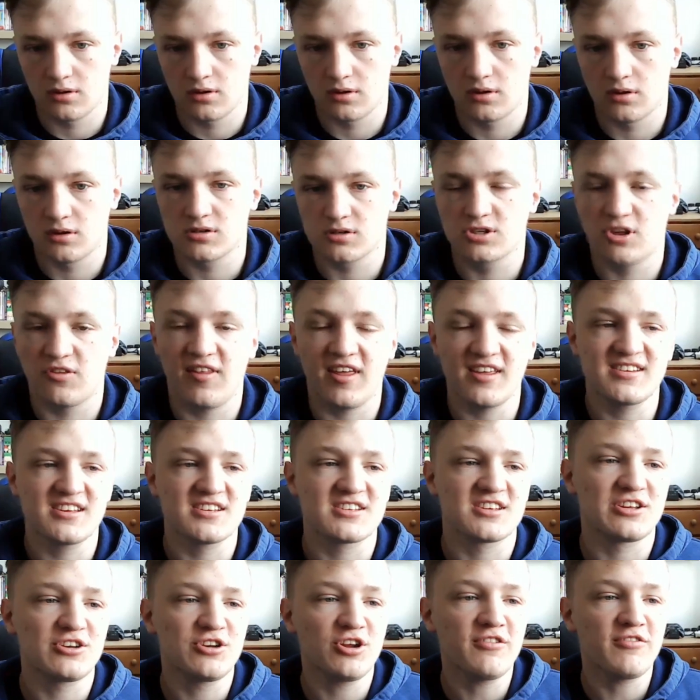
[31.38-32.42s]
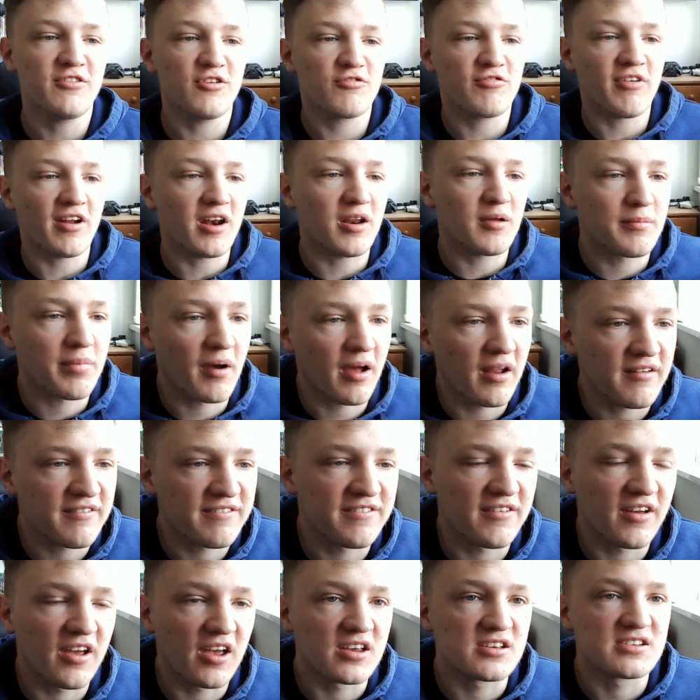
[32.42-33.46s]
So this is another Rant and Pant
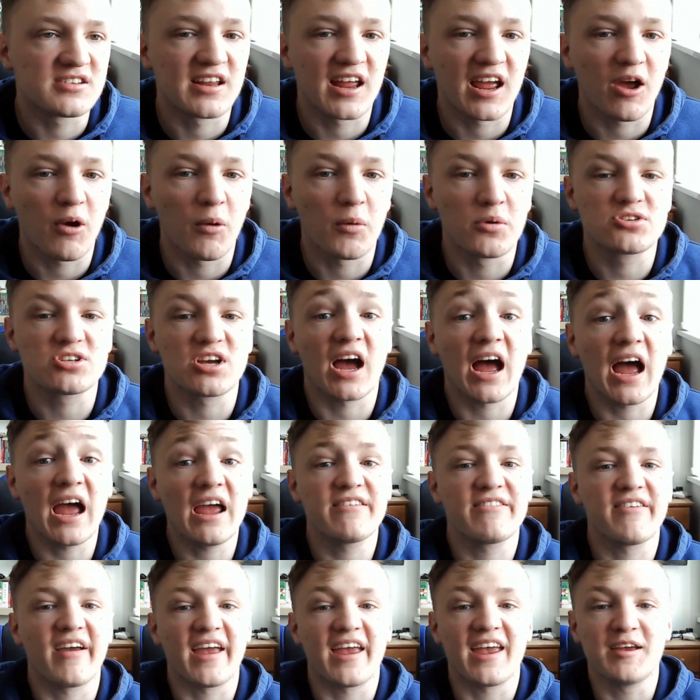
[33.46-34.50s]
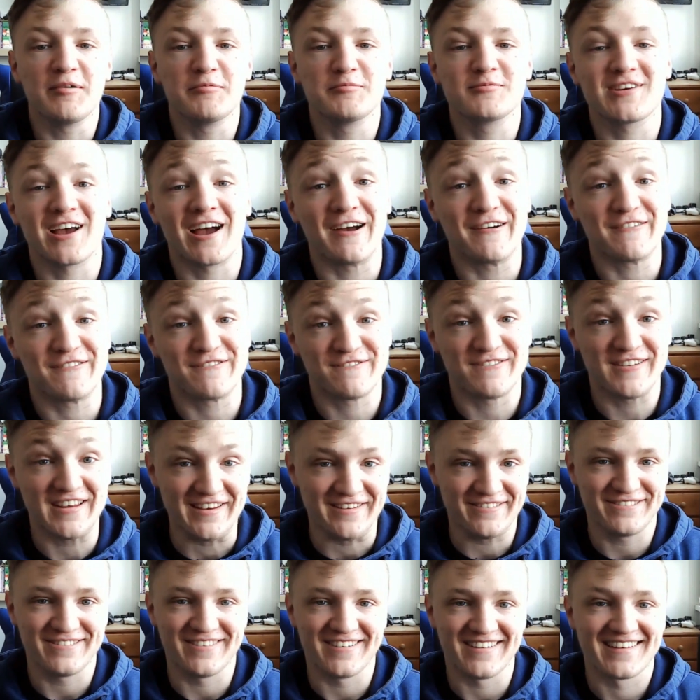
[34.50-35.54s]
Thursday, which I've aimed at
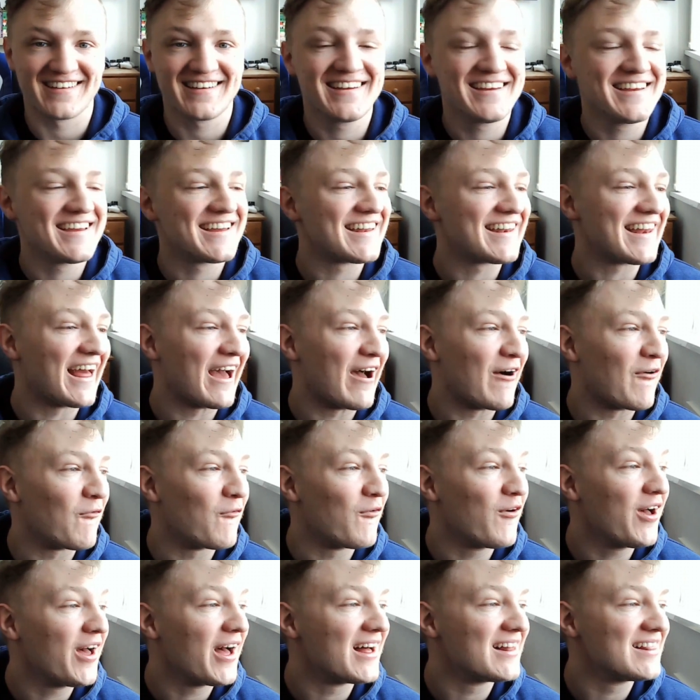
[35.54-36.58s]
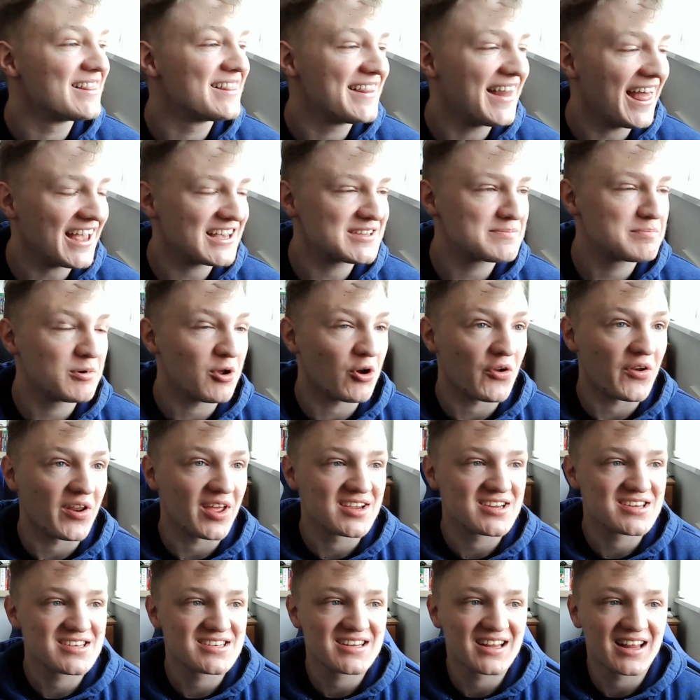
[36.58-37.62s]
FIFA. Now, let's be
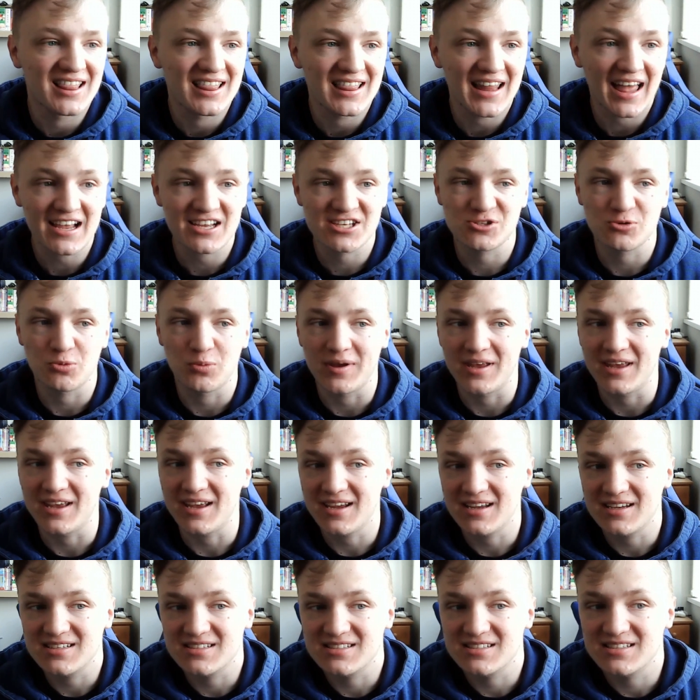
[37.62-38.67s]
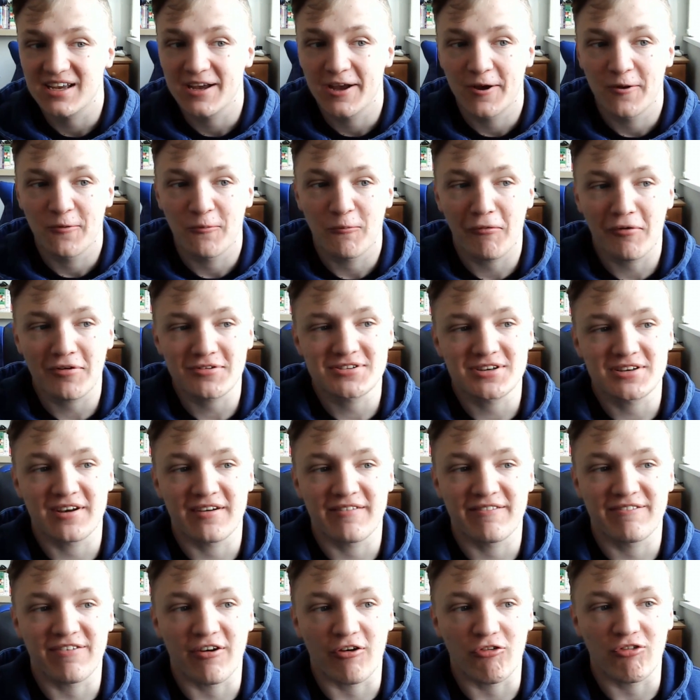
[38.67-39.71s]
honest, last week's wasn't
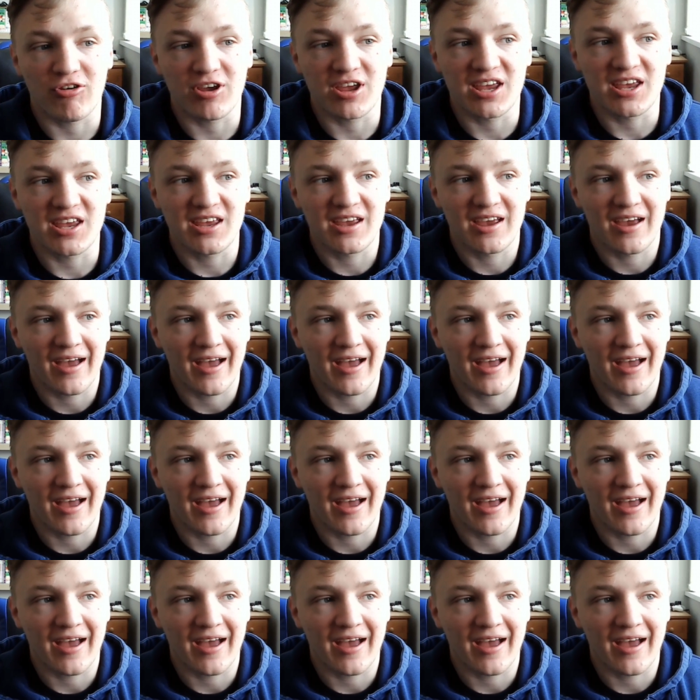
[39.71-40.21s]
very